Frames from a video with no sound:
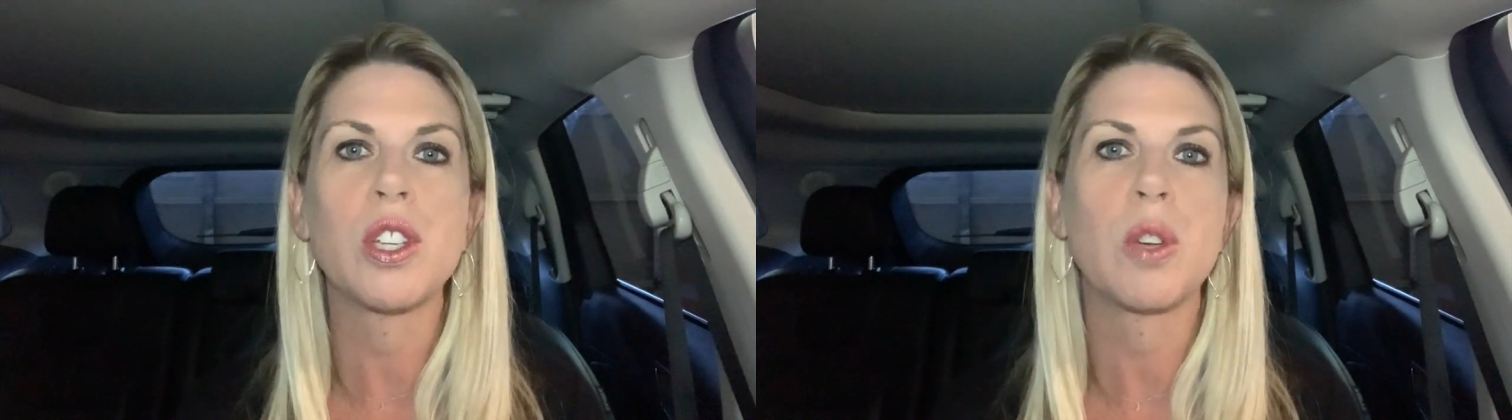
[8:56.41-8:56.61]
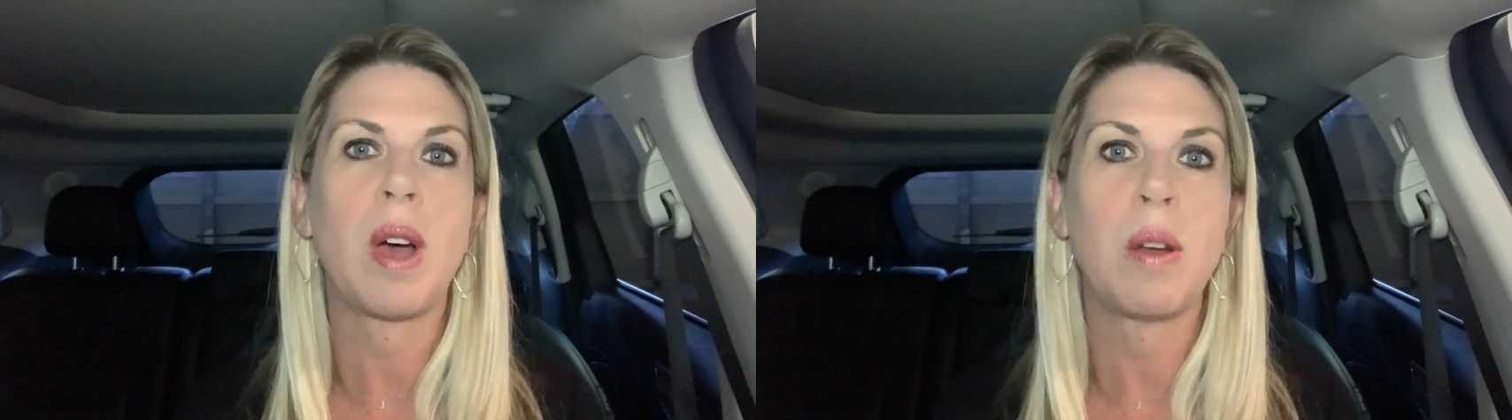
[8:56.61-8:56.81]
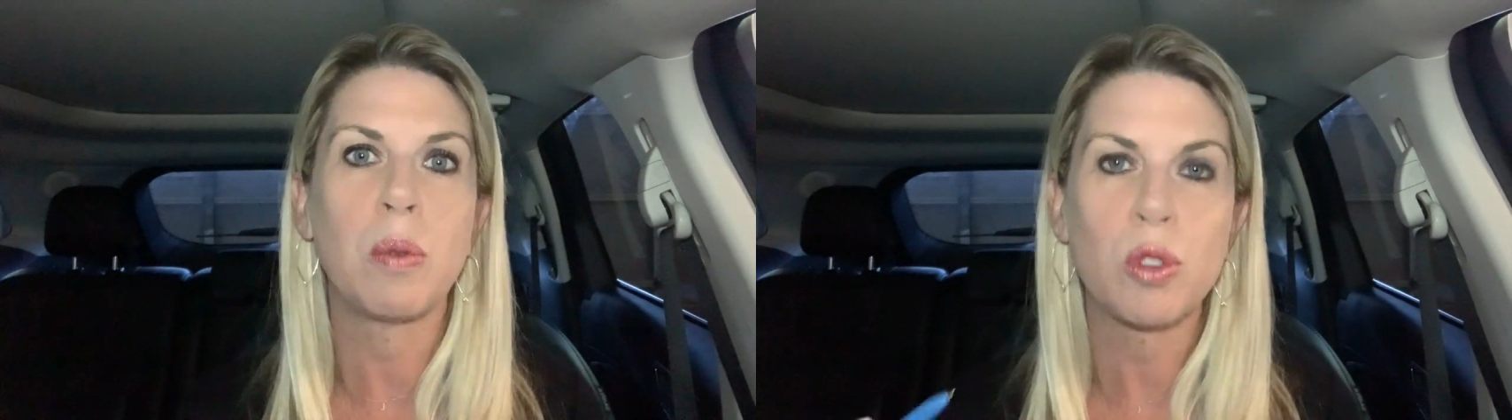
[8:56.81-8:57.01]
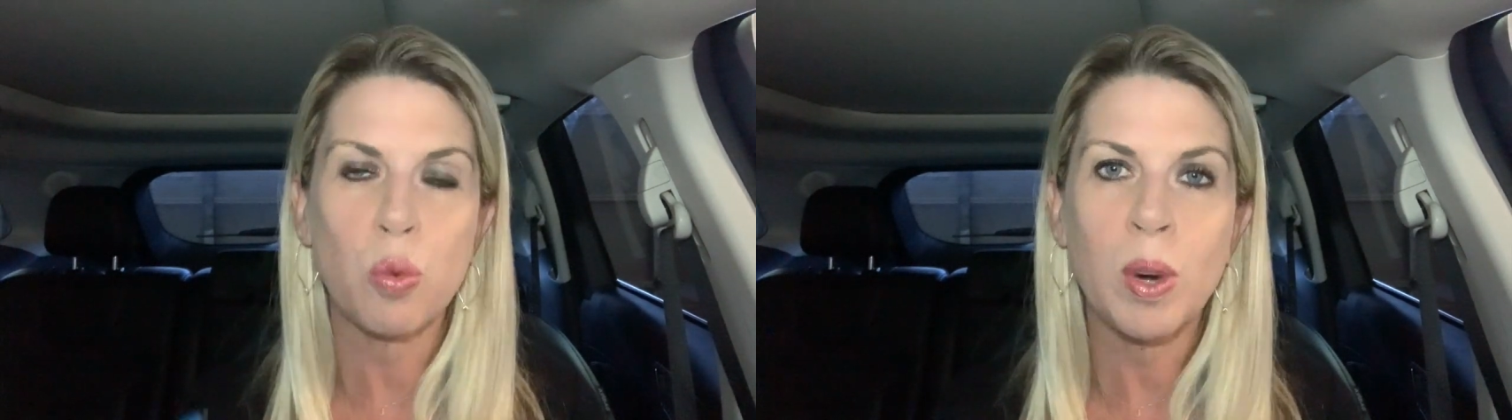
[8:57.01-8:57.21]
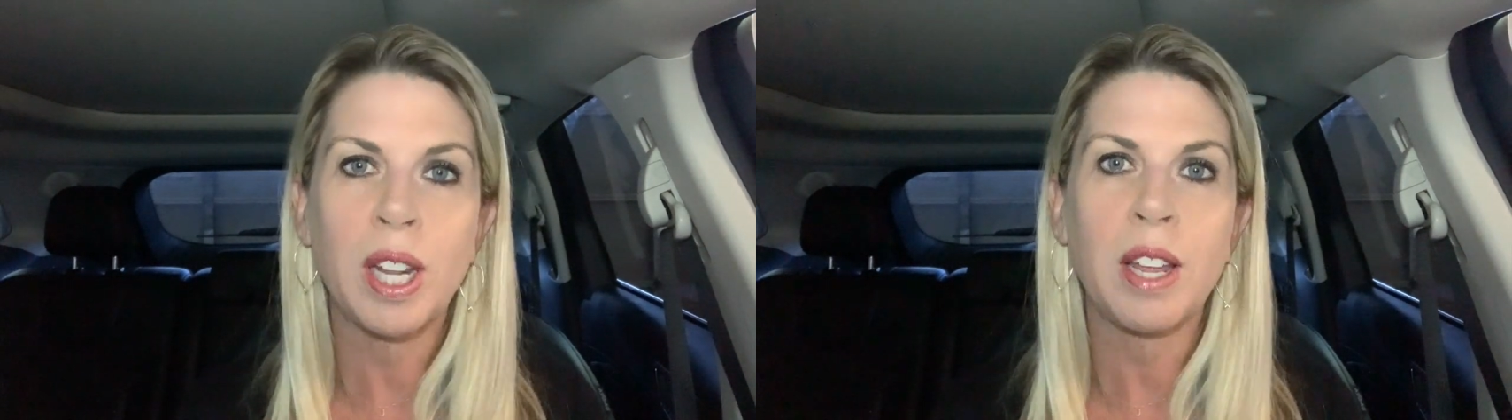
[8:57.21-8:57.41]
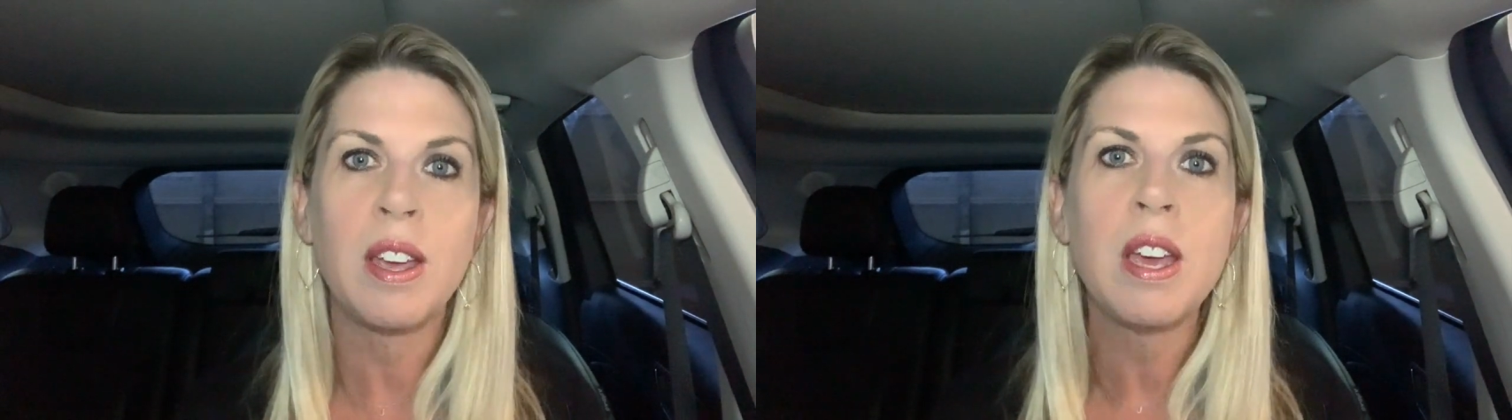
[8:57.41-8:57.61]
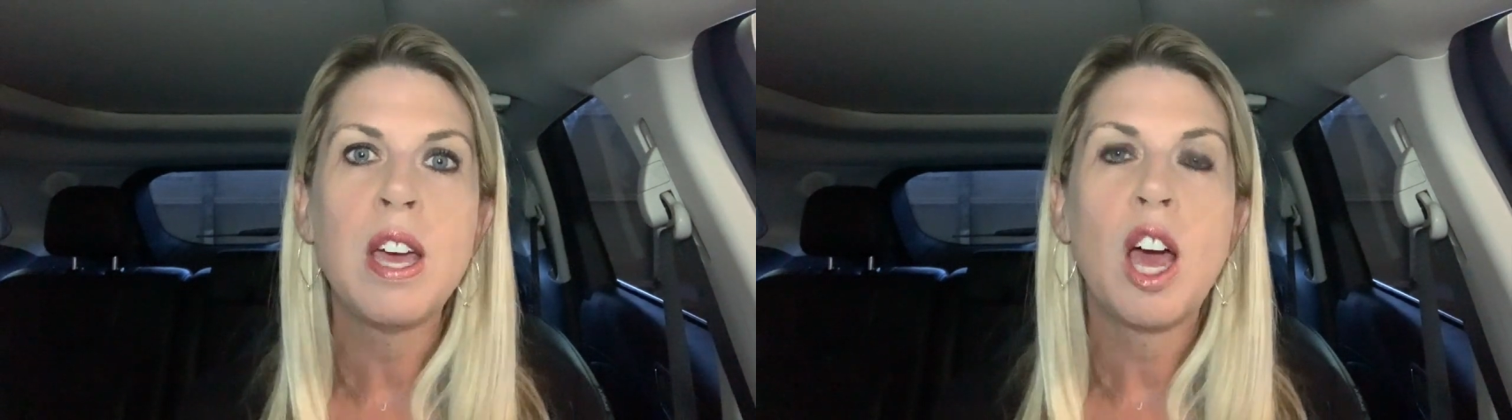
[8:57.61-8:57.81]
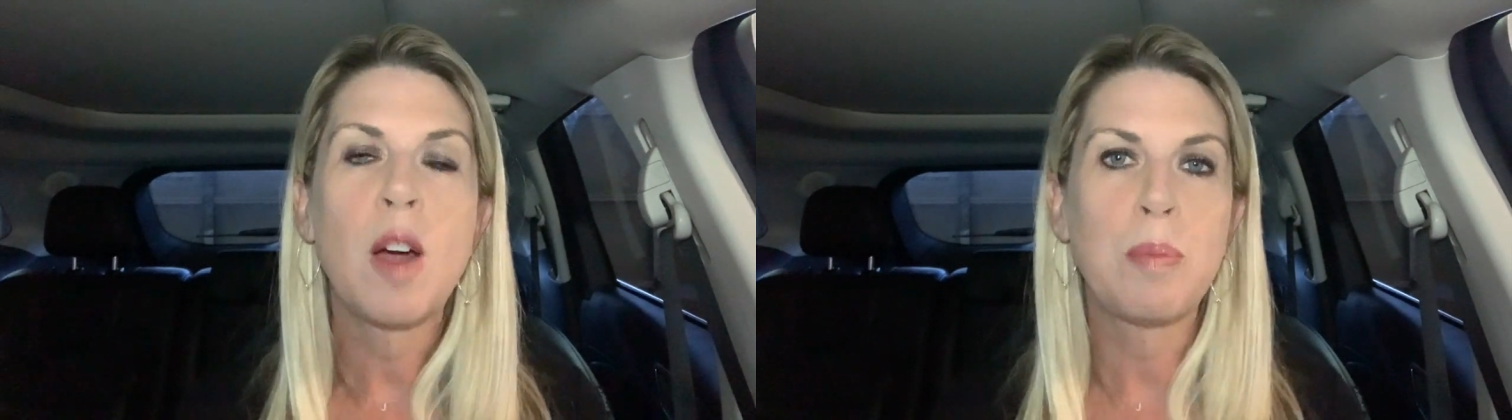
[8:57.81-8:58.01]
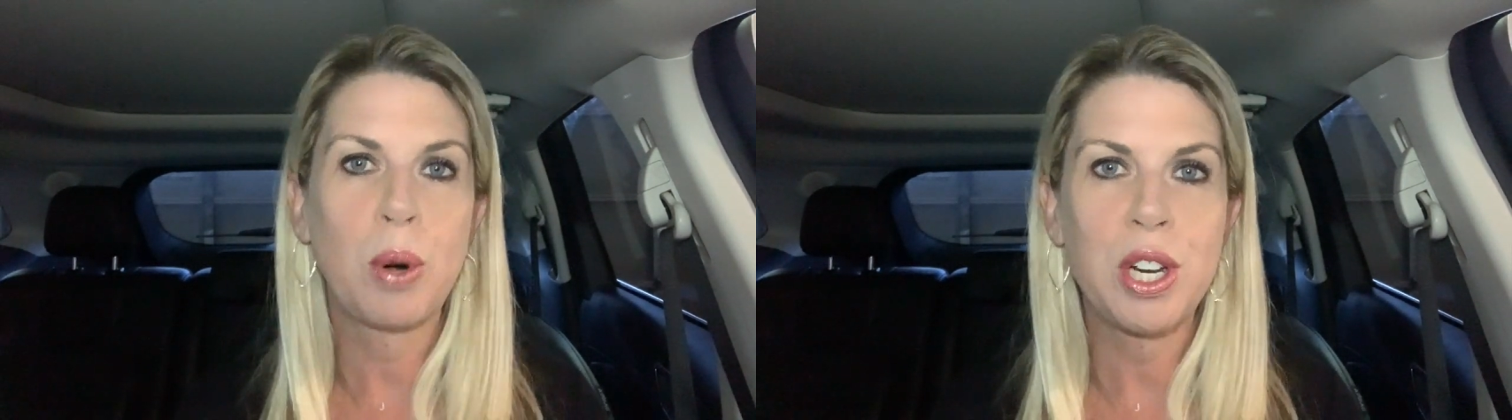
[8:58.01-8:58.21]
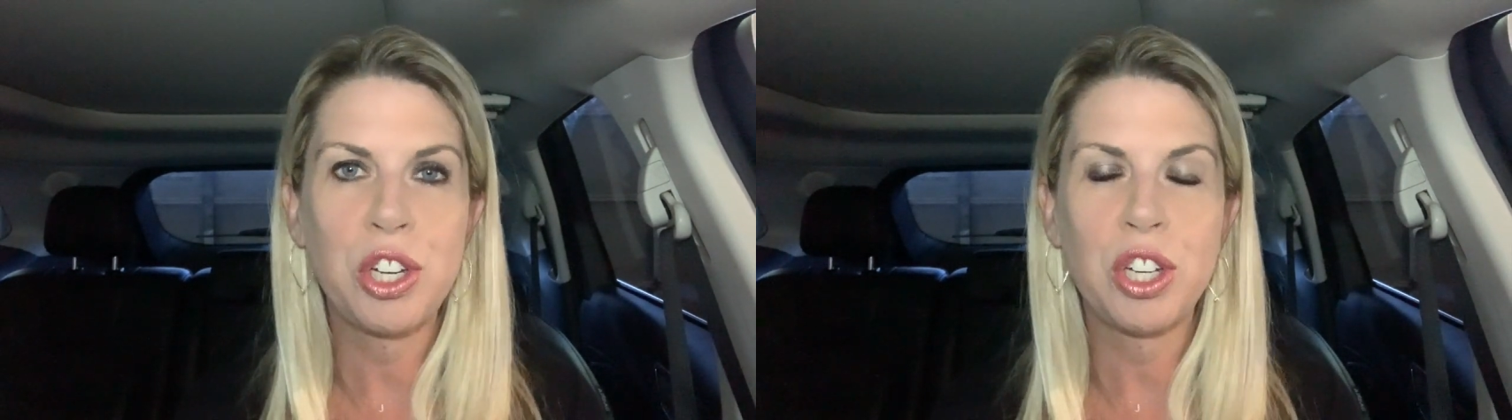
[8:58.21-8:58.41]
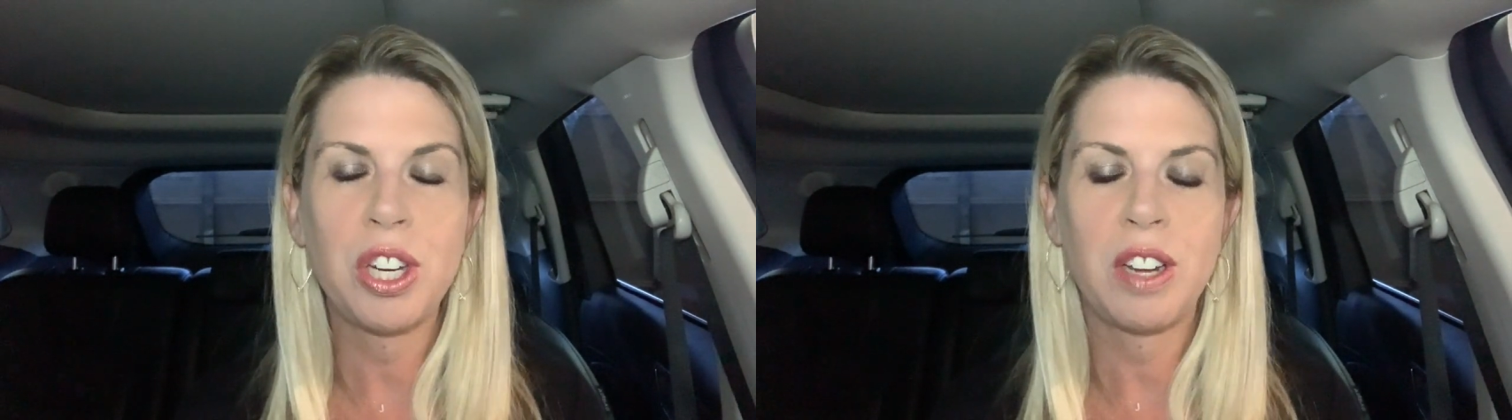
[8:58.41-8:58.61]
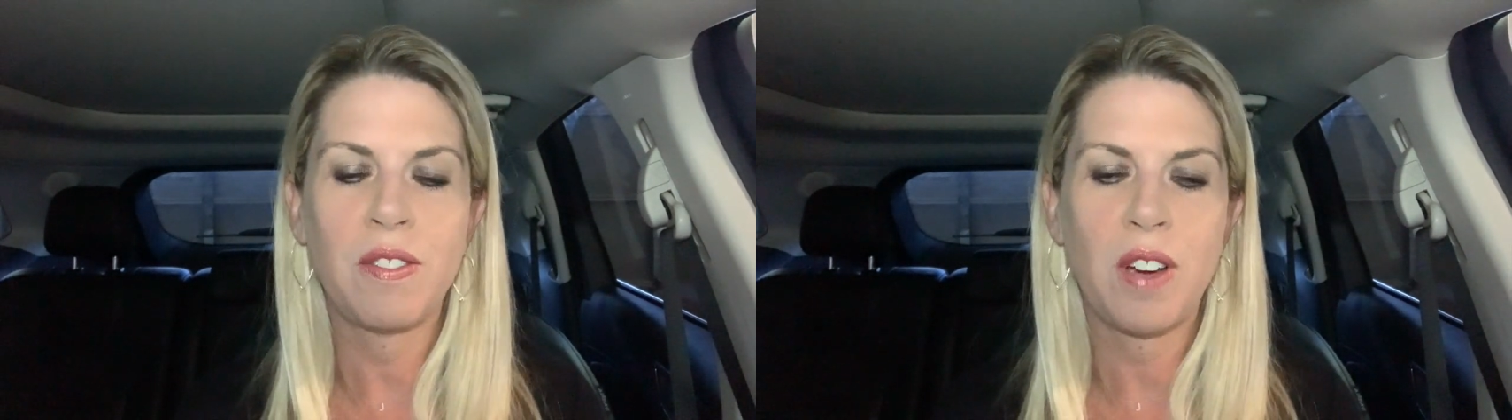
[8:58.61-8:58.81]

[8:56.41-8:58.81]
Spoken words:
So I was really appreciative